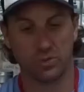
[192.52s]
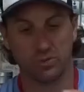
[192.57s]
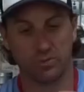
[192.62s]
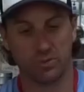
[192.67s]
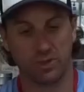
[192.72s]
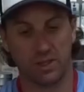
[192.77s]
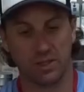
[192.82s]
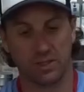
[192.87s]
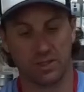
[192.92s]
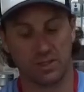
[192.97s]
the
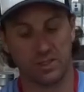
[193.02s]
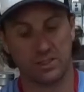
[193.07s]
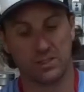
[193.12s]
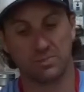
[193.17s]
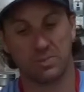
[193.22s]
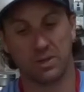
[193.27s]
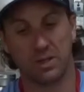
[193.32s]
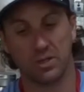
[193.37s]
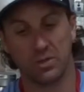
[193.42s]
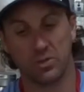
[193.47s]
fly line is
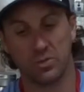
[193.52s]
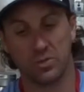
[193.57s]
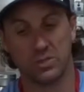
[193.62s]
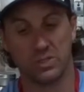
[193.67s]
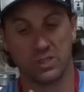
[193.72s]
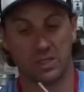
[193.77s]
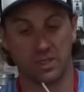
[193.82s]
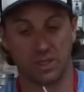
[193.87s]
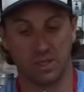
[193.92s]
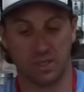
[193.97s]
by
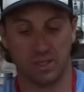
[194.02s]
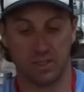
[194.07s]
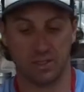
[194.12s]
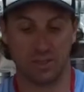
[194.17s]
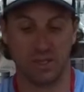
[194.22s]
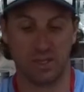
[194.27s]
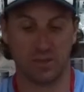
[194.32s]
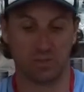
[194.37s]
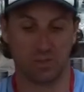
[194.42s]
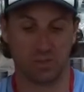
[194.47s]
using
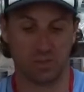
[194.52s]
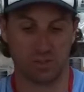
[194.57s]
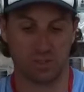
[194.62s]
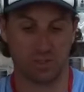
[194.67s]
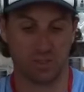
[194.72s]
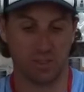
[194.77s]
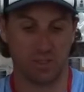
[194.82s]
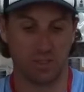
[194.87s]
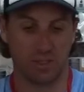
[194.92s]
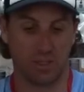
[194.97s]
nail knots.
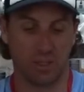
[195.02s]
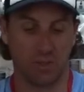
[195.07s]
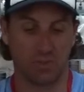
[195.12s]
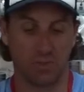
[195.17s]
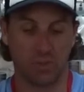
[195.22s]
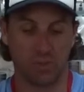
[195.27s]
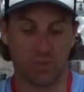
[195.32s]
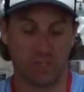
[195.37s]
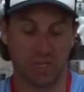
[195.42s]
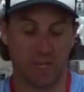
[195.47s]
And we
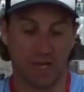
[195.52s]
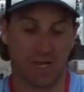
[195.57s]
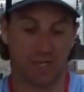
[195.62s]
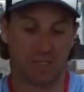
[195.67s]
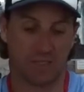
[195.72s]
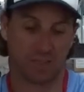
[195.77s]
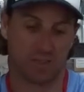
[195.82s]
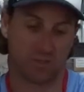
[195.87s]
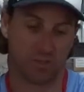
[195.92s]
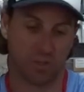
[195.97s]
use an
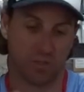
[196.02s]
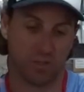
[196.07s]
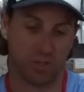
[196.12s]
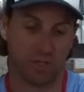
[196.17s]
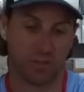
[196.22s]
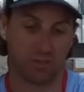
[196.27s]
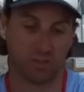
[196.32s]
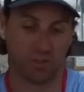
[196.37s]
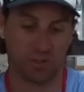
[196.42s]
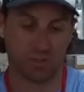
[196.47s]
8-turn
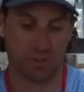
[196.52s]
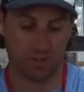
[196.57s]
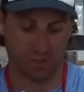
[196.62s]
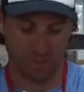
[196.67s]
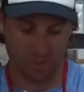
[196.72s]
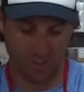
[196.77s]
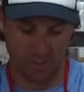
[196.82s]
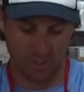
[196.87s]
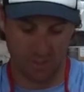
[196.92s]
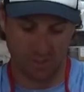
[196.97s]
nail knot.
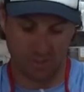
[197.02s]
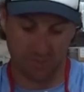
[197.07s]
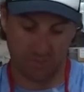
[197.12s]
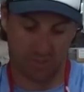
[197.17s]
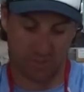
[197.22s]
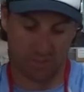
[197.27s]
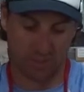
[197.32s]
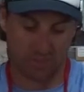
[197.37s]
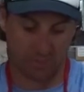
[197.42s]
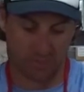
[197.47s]

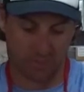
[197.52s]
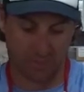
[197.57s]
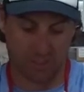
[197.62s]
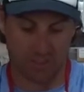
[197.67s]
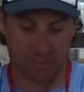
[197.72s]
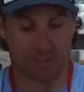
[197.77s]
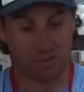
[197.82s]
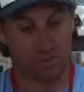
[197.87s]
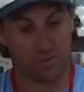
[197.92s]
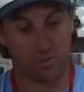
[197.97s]
Very simply done